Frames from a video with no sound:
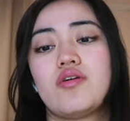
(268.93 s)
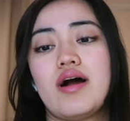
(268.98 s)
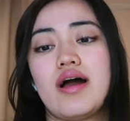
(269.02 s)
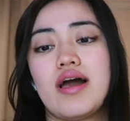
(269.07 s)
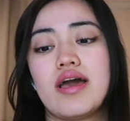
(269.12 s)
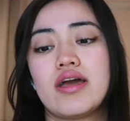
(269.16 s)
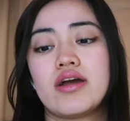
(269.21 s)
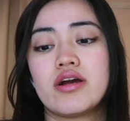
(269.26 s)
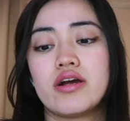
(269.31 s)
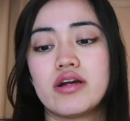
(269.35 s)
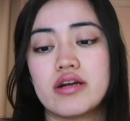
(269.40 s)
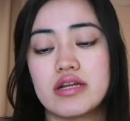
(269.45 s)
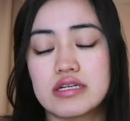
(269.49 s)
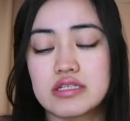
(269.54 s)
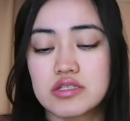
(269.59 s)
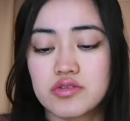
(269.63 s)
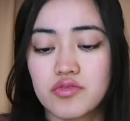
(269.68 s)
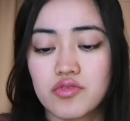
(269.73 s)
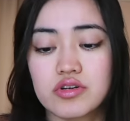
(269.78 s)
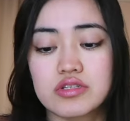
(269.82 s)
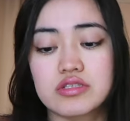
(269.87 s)
I heard
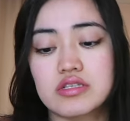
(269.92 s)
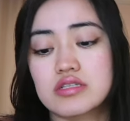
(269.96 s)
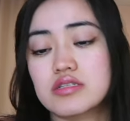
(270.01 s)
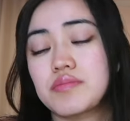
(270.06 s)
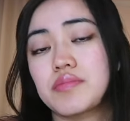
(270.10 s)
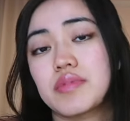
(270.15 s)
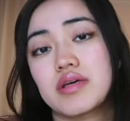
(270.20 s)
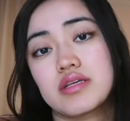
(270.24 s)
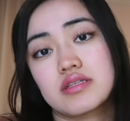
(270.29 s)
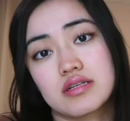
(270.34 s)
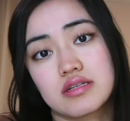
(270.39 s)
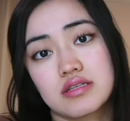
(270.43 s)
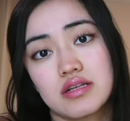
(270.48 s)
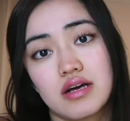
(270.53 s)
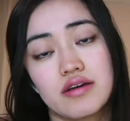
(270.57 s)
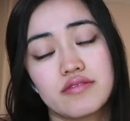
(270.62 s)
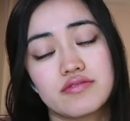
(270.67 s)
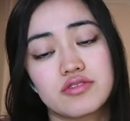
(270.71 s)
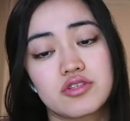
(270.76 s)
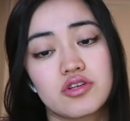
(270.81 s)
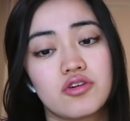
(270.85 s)
his voice is amazing
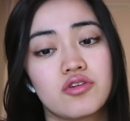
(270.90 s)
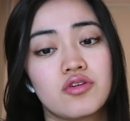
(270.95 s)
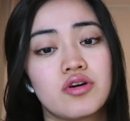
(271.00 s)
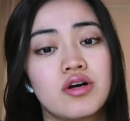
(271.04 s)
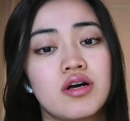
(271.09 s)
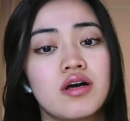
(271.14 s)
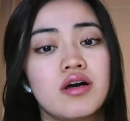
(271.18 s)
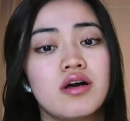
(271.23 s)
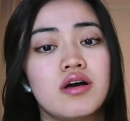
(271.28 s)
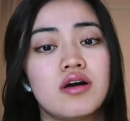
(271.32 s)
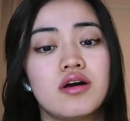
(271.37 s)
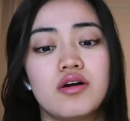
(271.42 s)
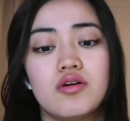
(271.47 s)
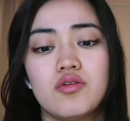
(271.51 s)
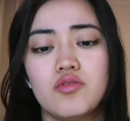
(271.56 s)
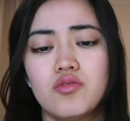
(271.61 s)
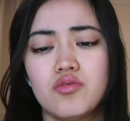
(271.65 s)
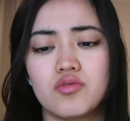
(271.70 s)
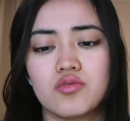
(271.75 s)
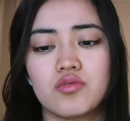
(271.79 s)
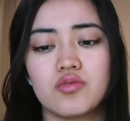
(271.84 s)
live, so
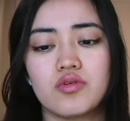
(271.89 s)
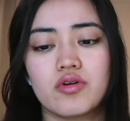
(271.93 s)
ooh,